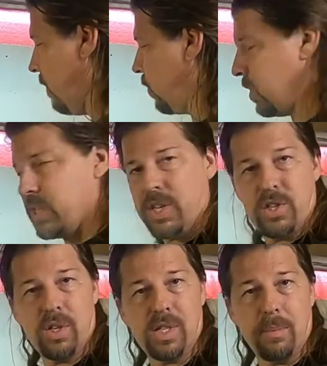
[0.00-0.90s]
have three
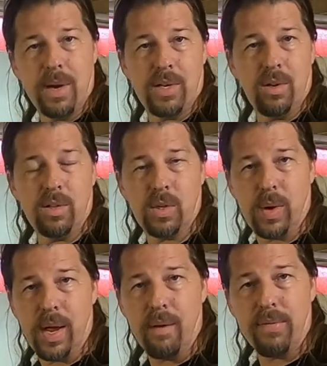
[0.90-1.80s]
t-shirts I'm gonna do.
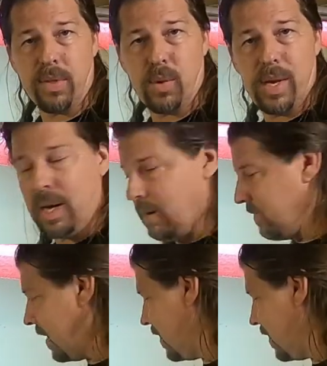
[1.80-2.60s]
So I have three of